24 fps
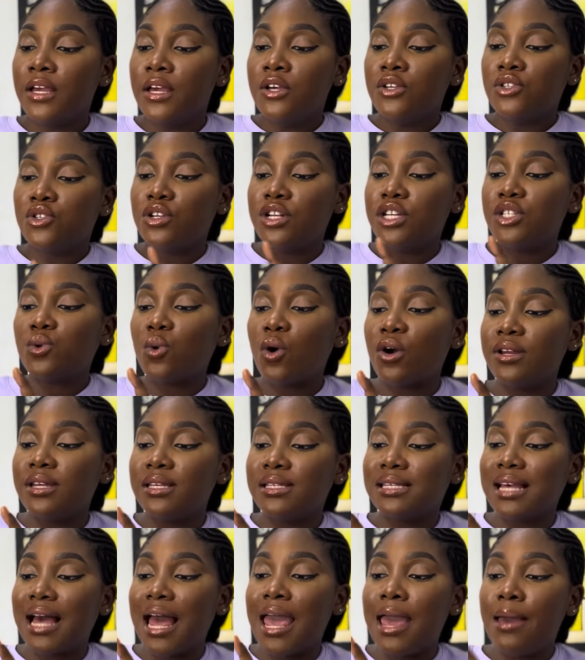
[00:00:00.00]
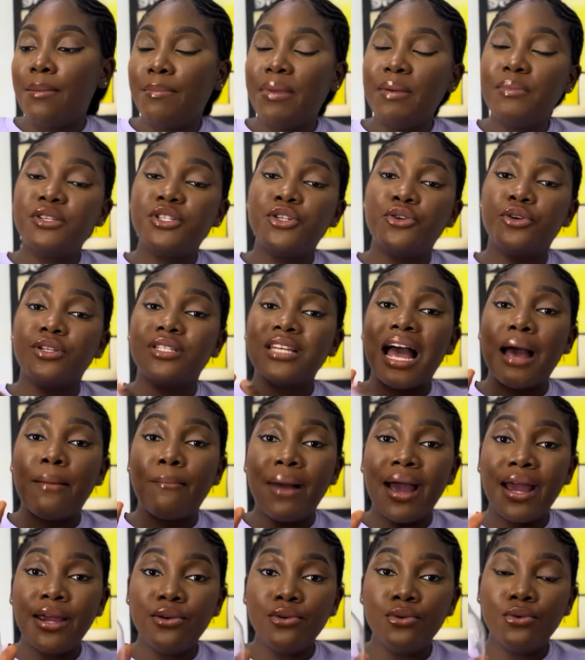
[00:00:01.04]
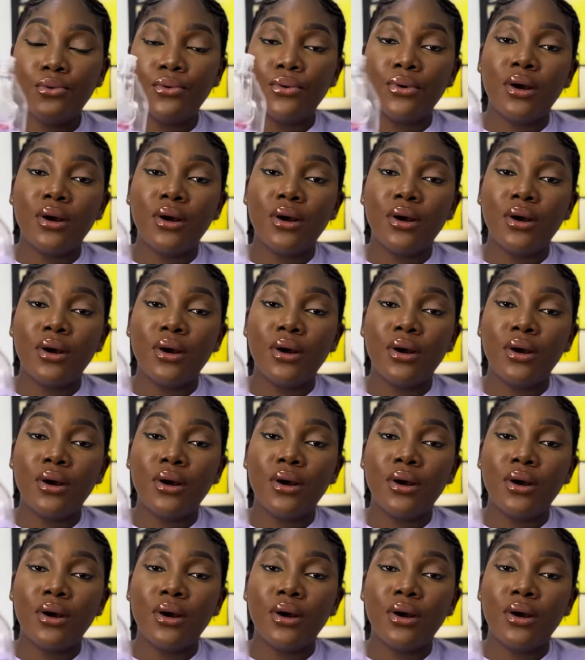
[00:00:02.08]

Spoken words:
So this one is Baby Secret Amino.